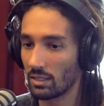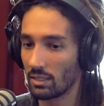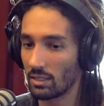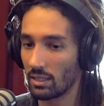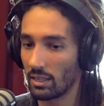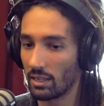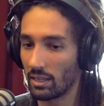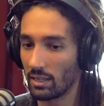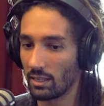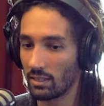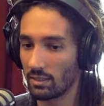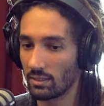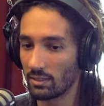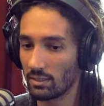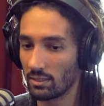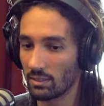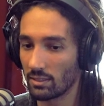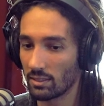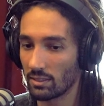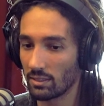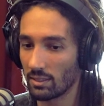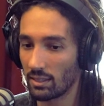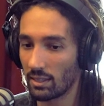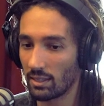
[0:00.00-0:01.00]
And
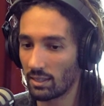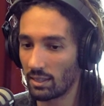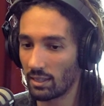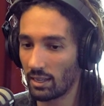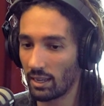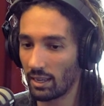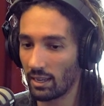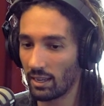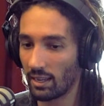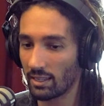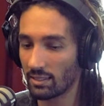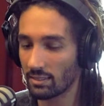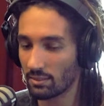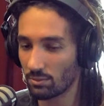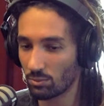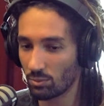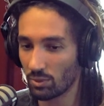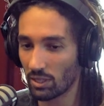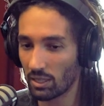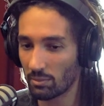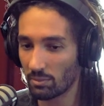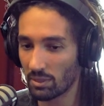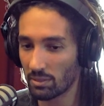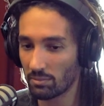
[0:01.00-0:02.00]

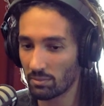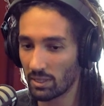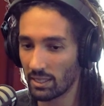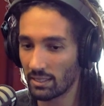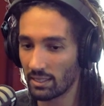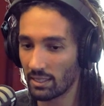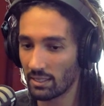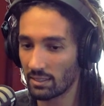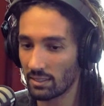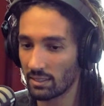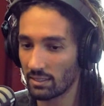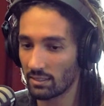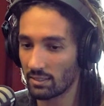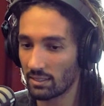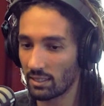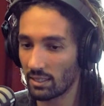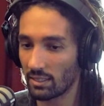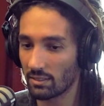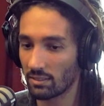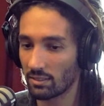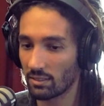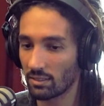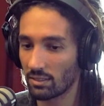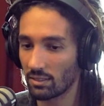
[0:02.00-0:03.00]
what I mean by that is
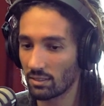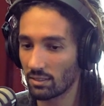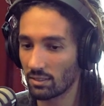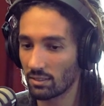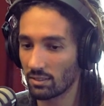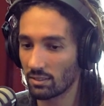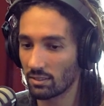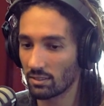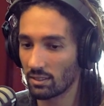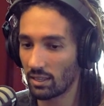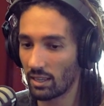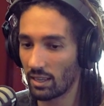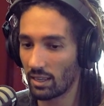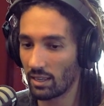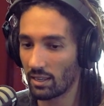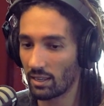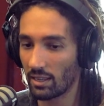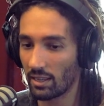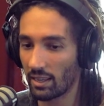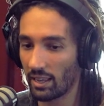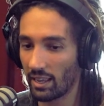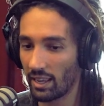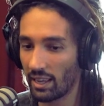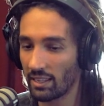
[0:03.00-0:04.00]
that
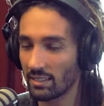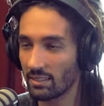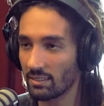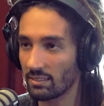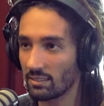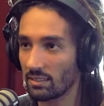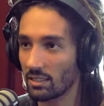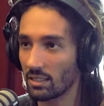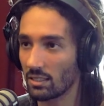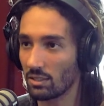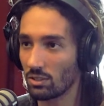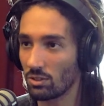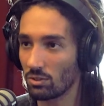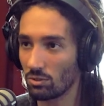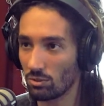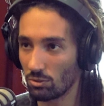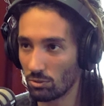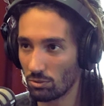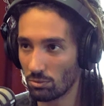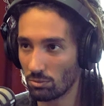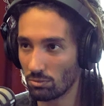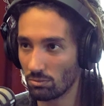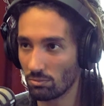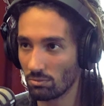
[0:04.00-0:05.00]
anything you
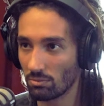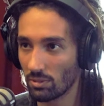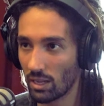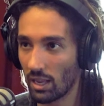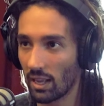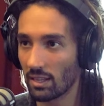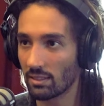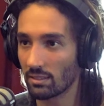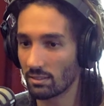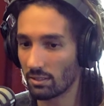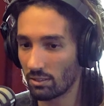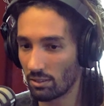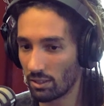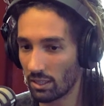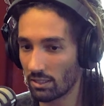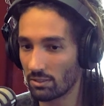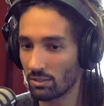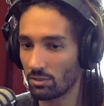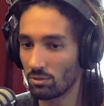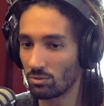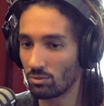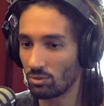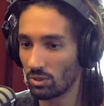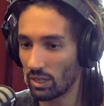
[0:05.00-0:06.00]
do, as long as
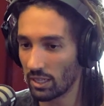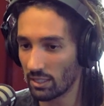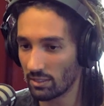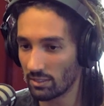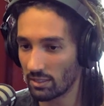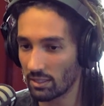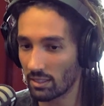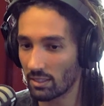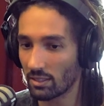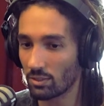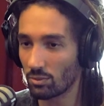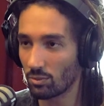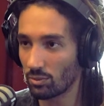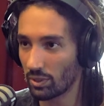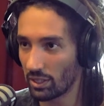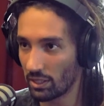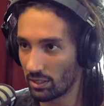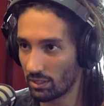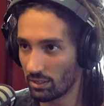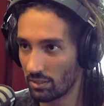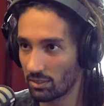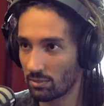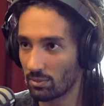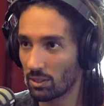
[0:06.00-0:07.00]
you're raising
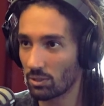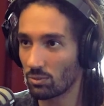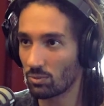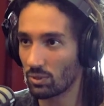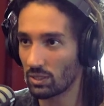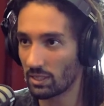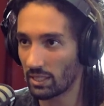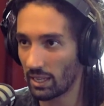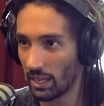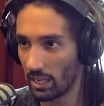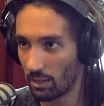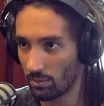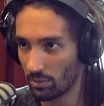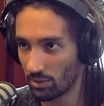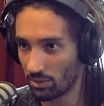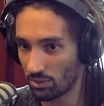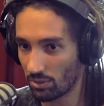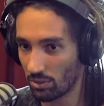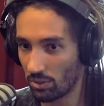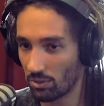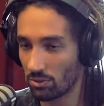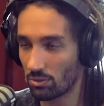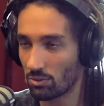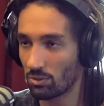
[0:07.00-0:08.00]
awareness about what the animals
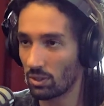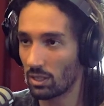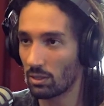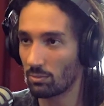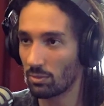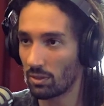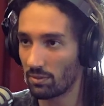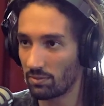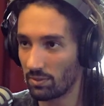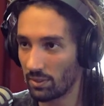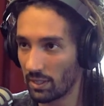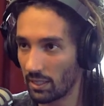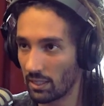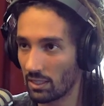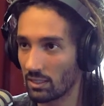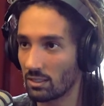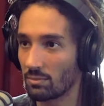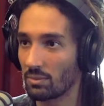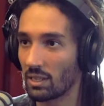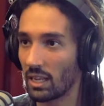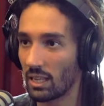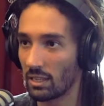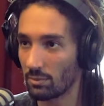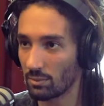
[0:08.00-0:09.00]
go through and about veganism
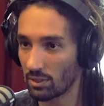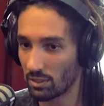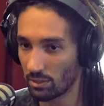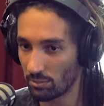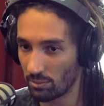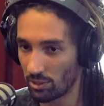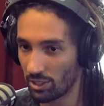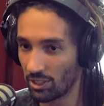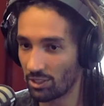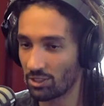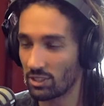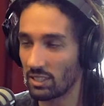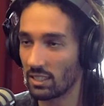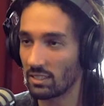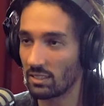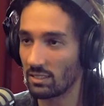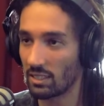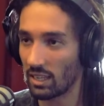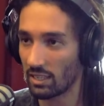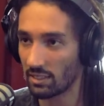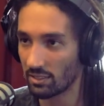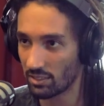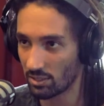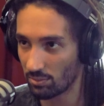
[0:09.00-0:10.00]
and animal liberation and
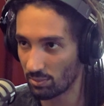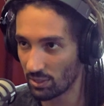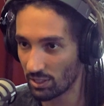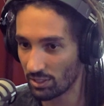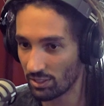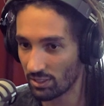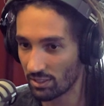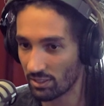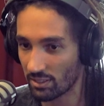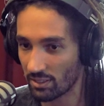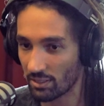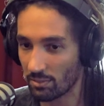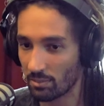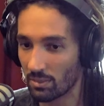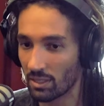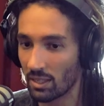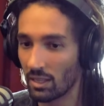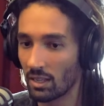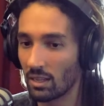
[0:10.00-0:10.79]
anti-speciesism,